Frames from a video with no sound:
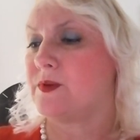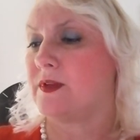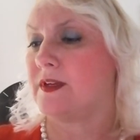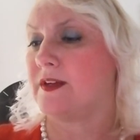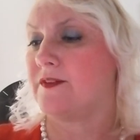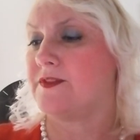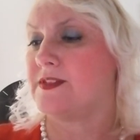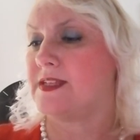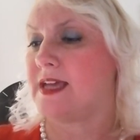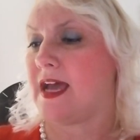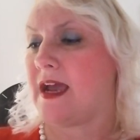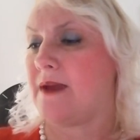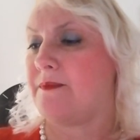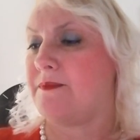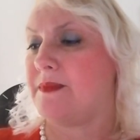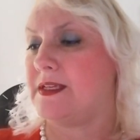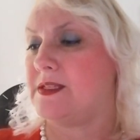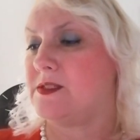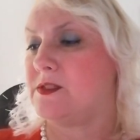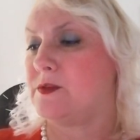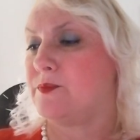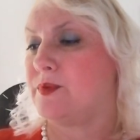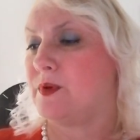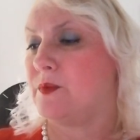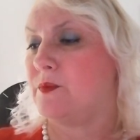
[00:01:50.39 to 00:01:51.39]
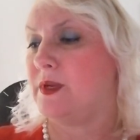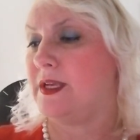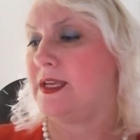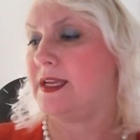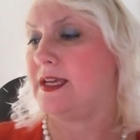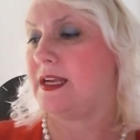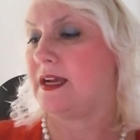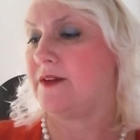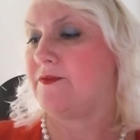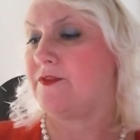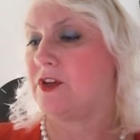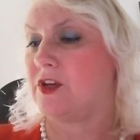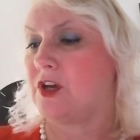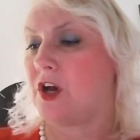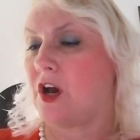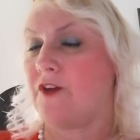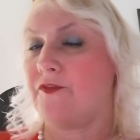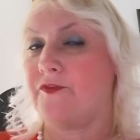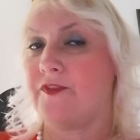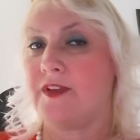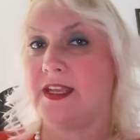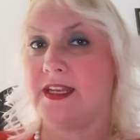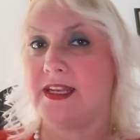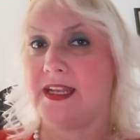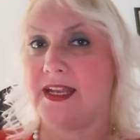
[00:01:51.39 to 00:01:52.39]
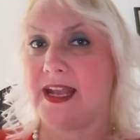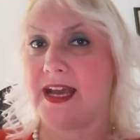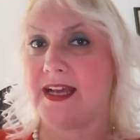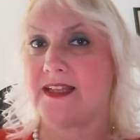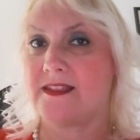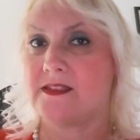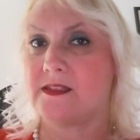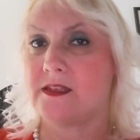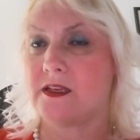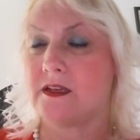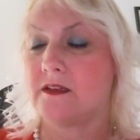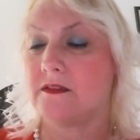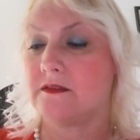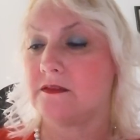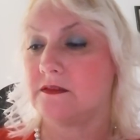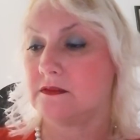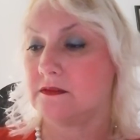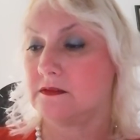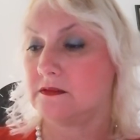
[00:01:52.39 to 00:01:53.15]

when I've typed this up and we can have a coffee and a natter?"